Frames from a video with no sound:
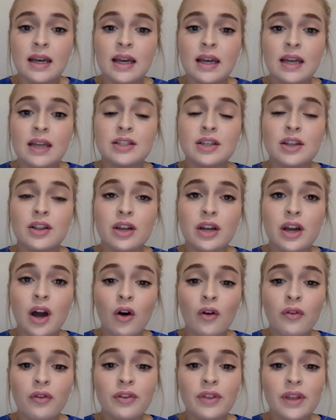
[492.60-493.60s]
So the
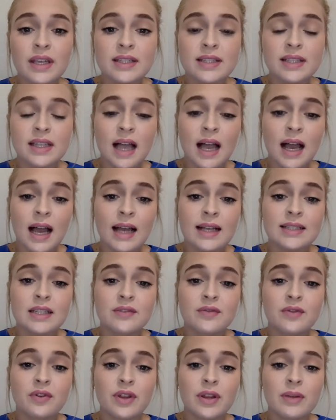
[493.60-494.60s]
goal for these clients is
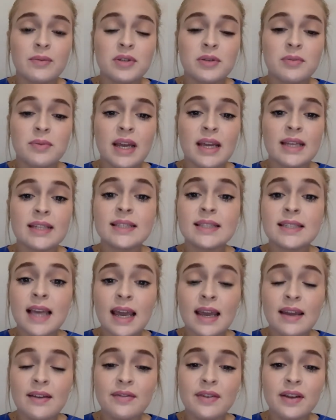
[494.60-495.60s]
for them to be as
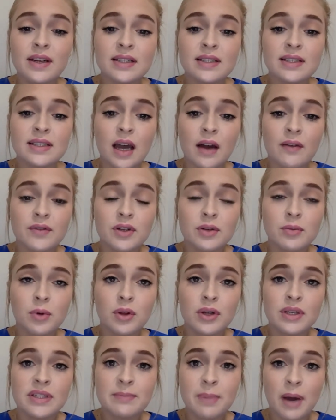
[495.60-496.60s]
safe and as comfortable
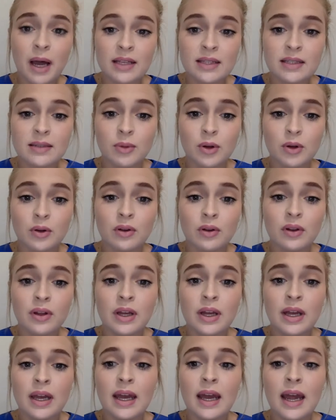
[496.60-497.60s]
as possible,
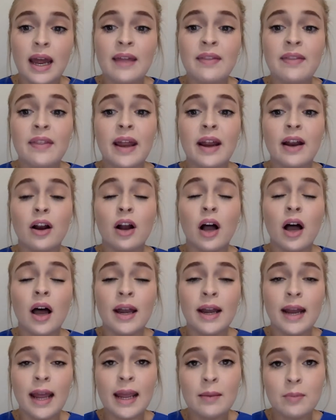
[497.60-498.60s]
and they are
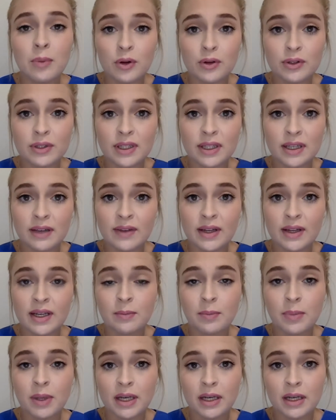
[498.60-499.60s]
unable to live
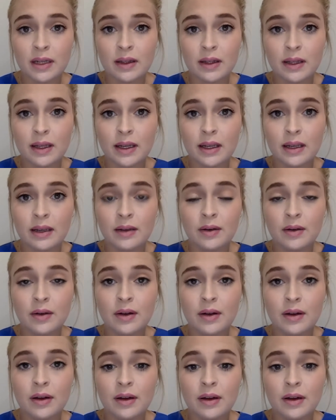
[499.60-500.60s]
independently.
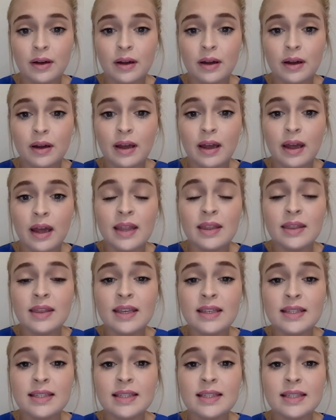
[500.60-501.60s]
And
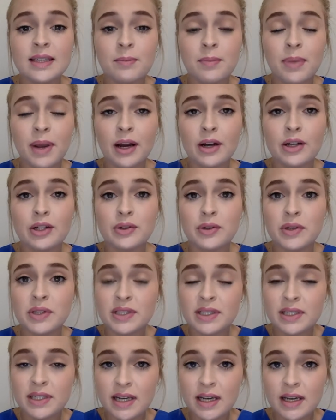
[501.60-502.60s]
this is compared to a
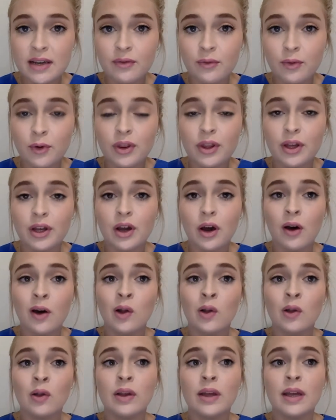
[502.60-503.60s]
SNF where the
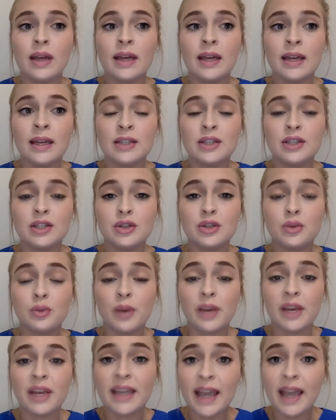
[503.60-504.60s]
goal is to
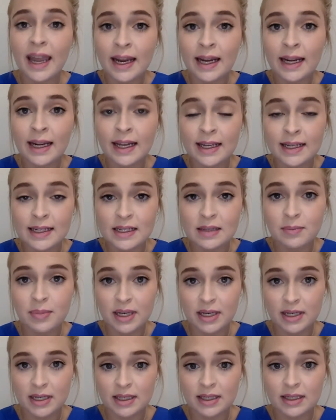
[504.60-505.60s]
regain
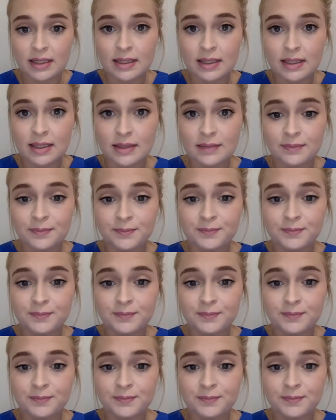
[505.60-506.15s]
independence.